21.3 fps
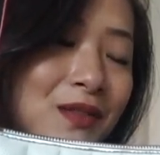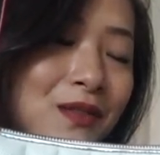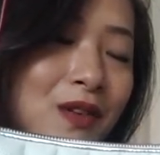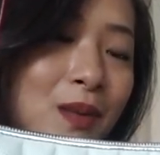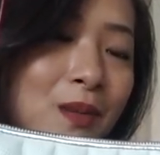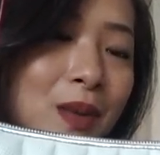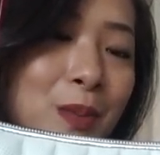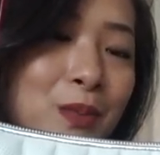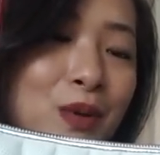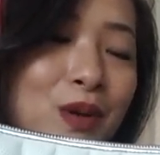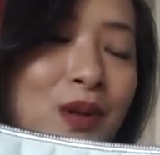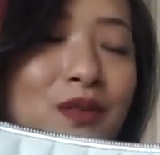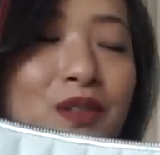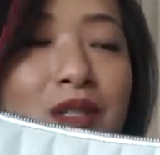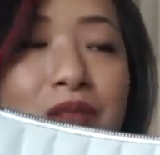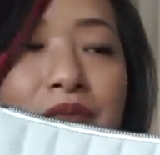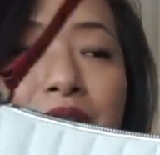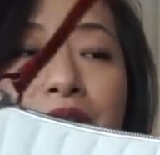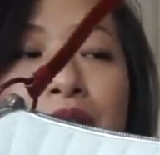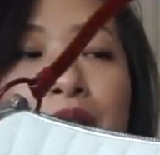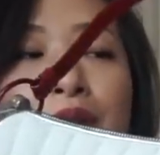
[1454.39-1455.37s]
from my
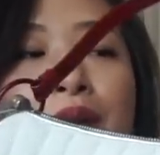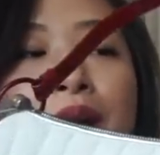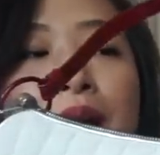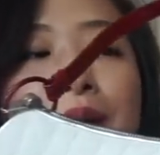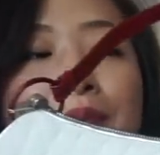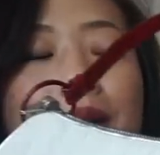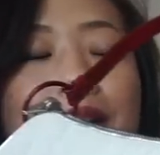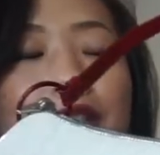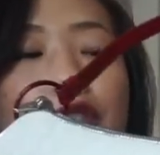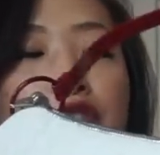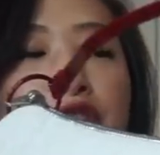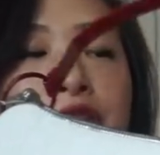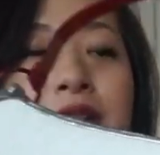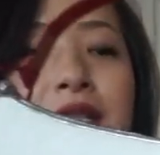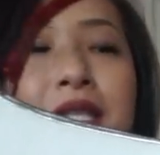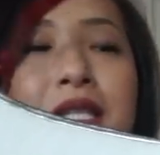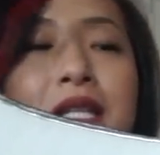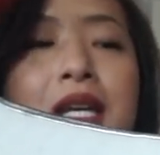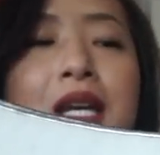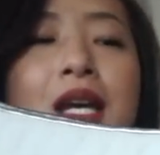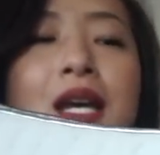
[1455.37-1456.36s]
previous video, I
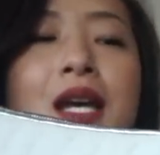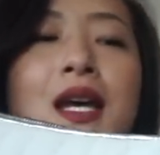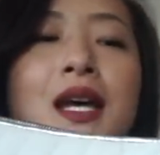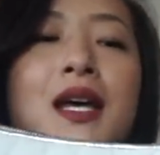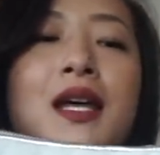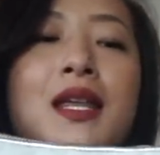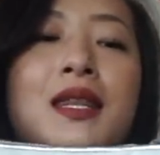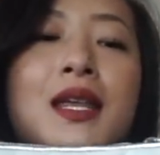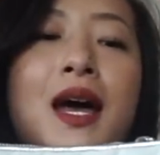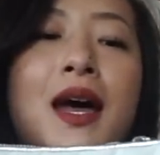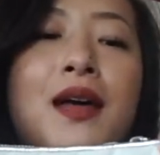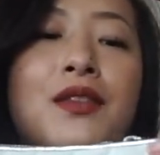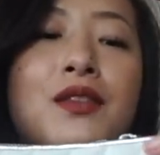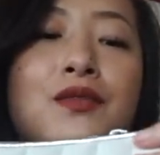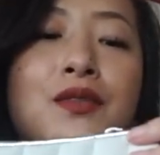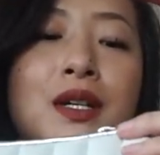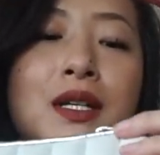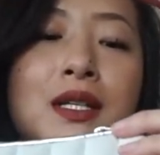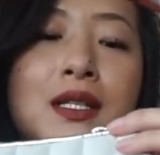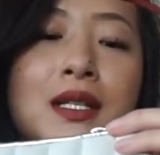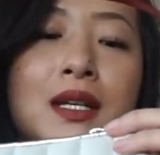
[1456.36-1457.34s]
mentioned that the
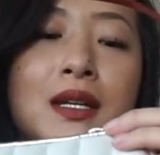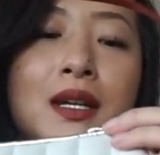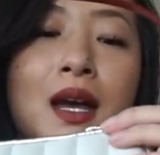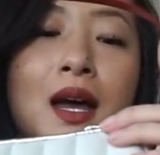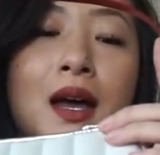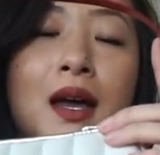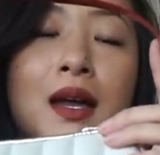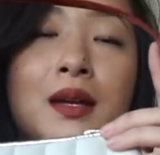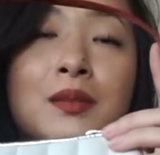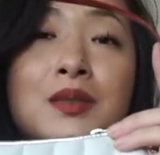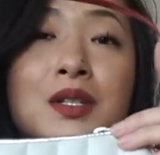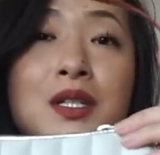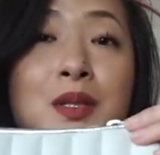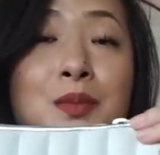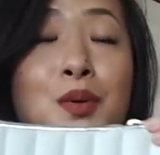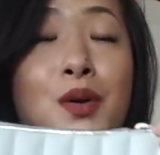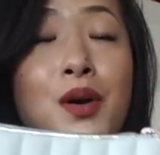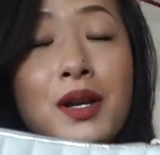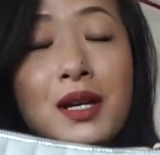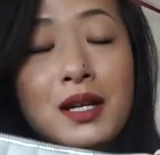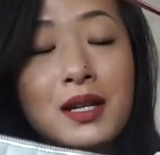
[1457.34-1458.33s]
reason I am
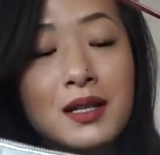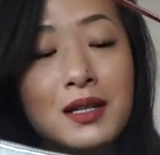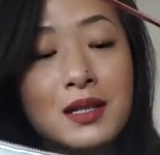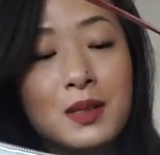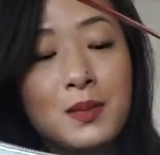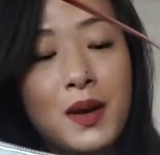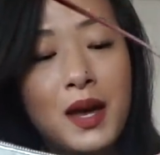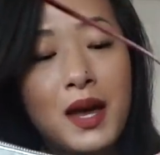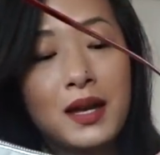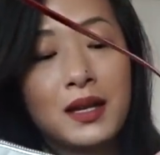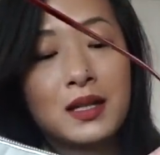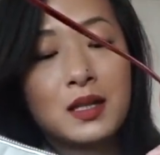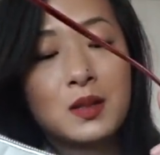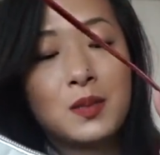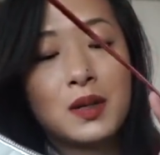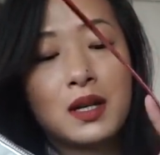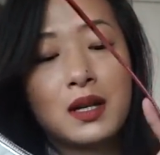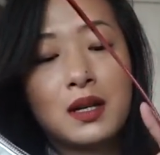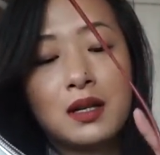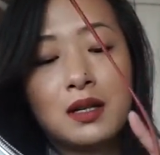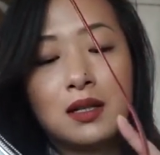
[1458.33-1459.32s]
disappointed in this bag is
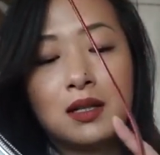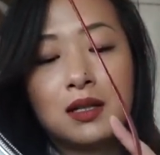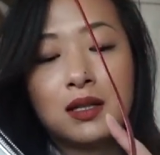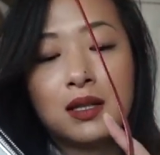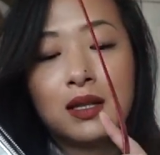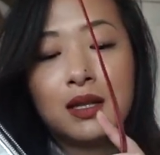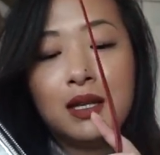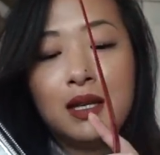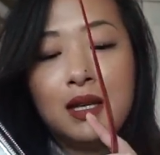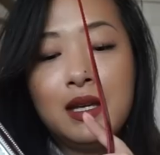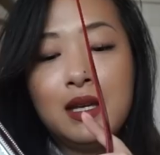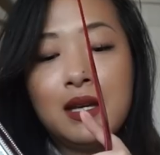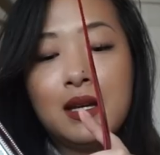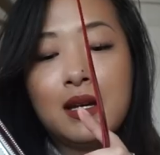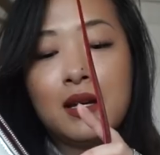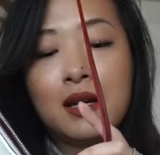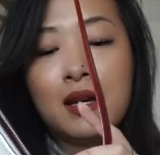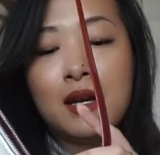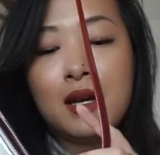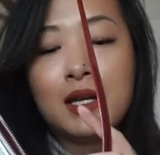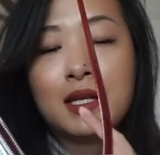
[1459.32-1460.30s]
because
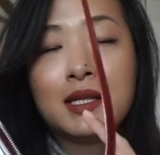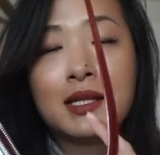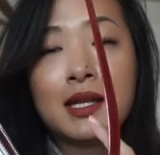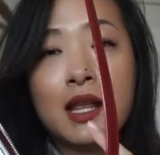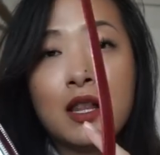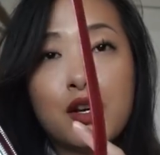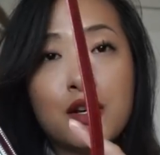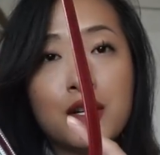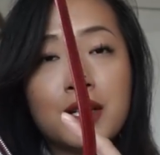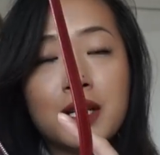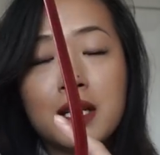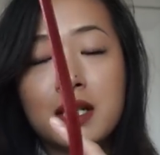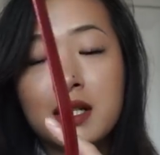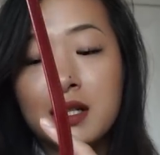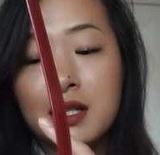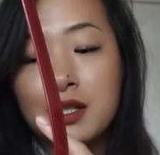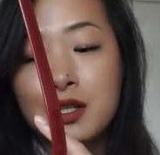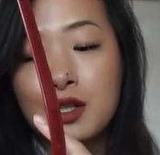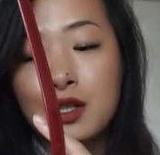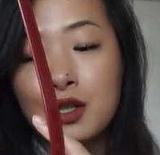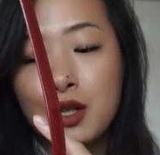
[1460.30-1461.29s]
the seller didn't
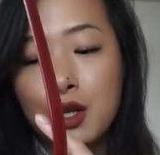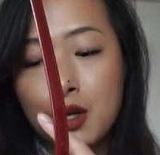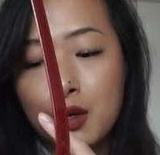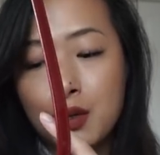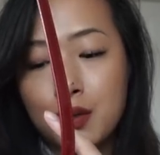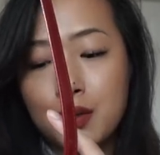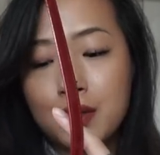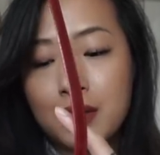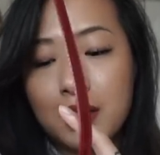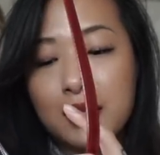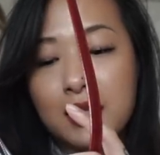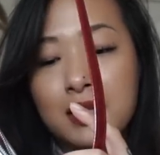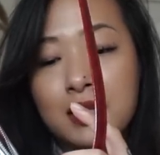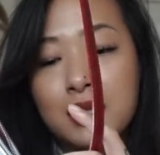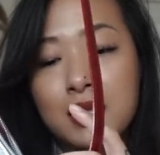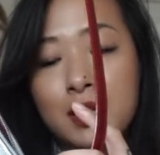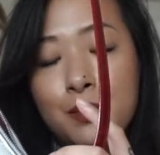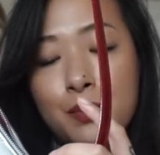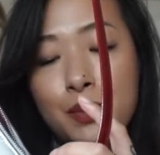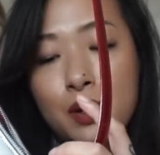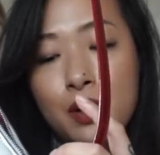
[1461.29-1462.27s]
disclose that the
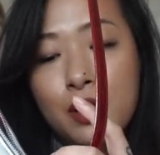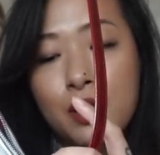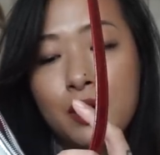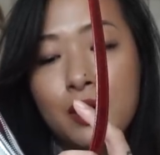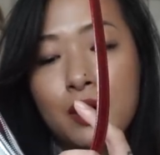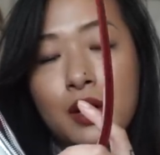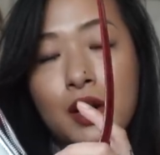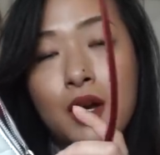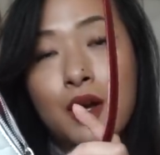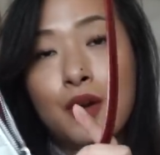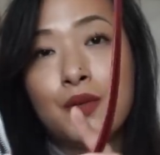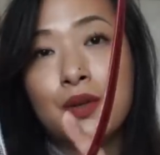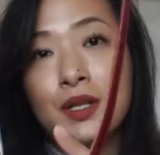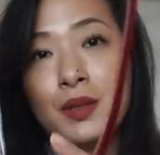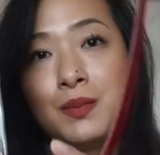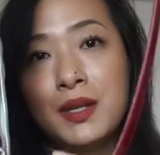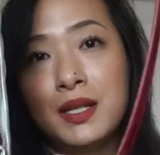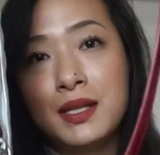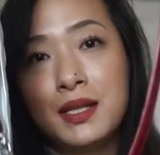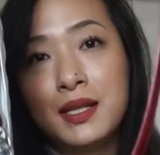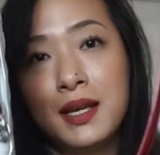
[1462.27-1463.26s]
zipper
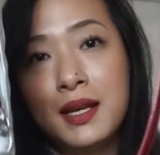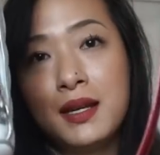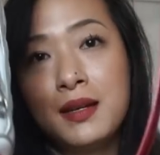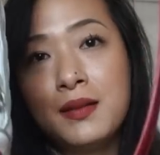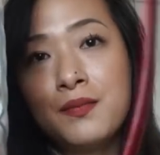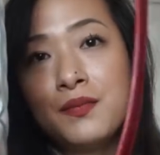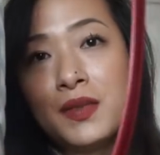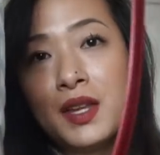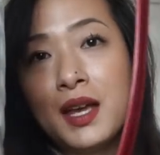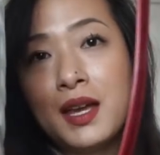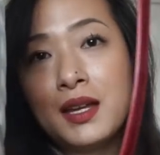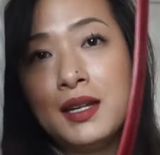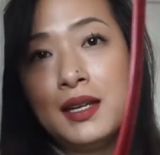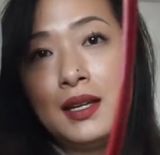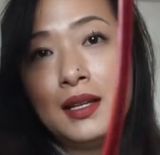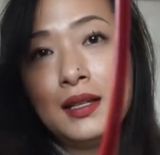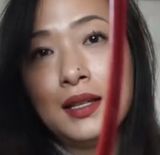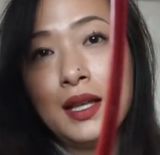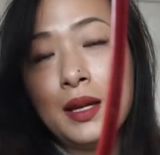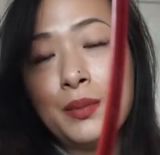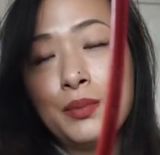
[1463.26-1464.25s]
was missing, and
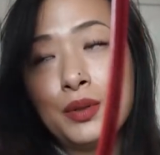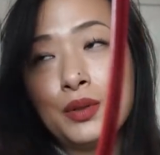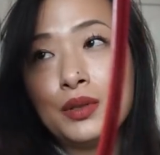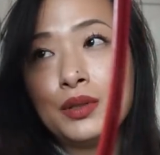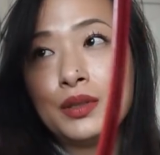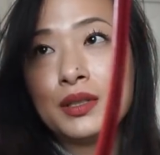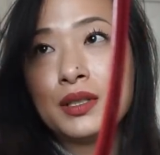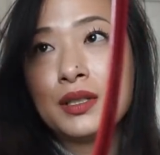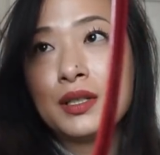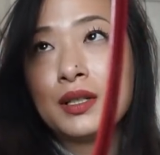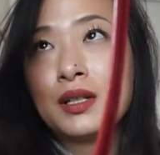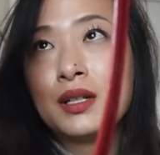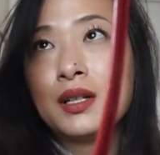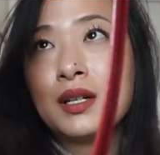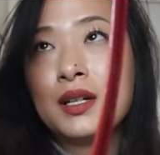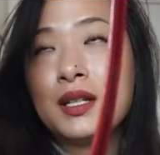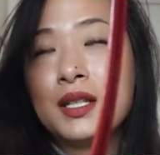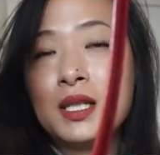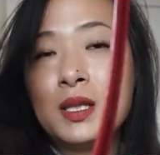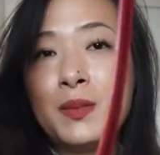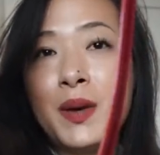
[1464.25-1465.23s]
he labeled
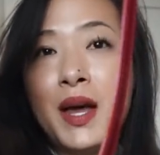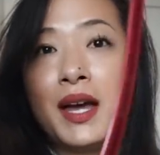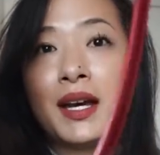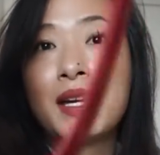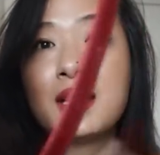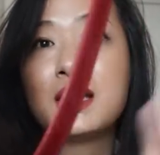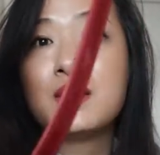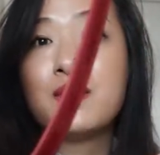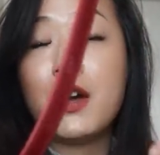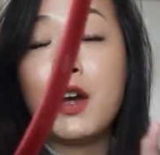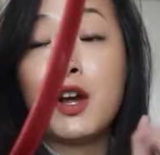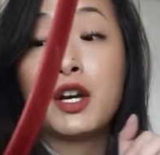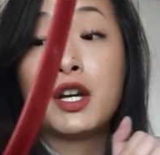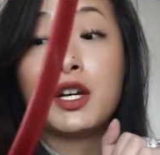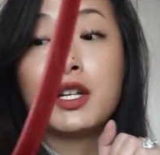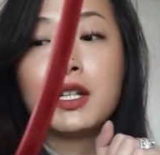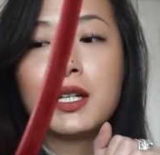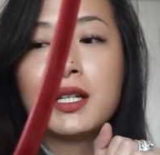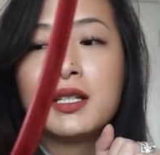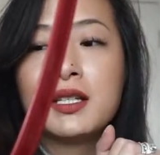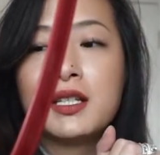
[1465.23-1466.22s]
this bag is very
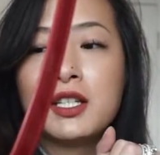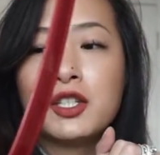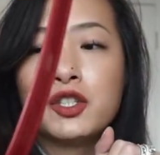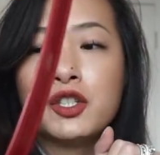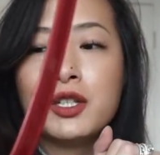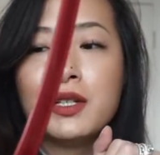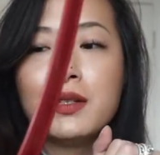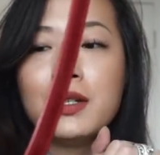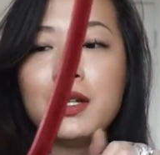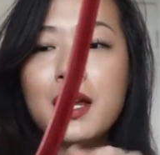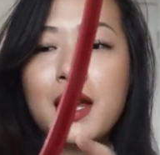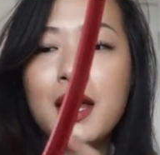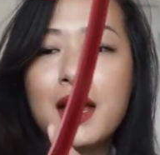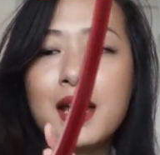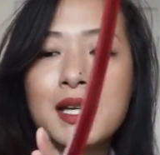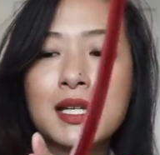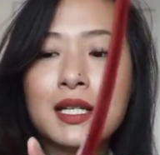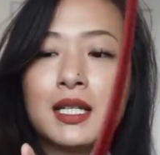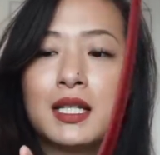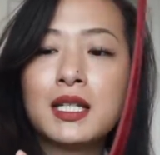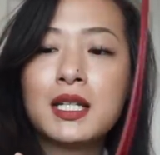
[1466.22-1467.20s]
good condition.
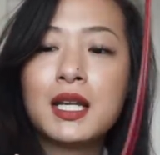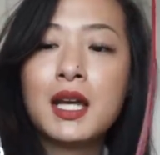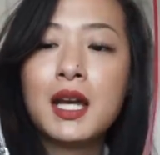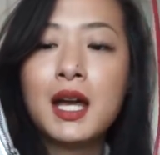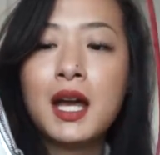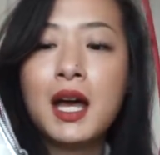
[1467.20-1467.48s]
And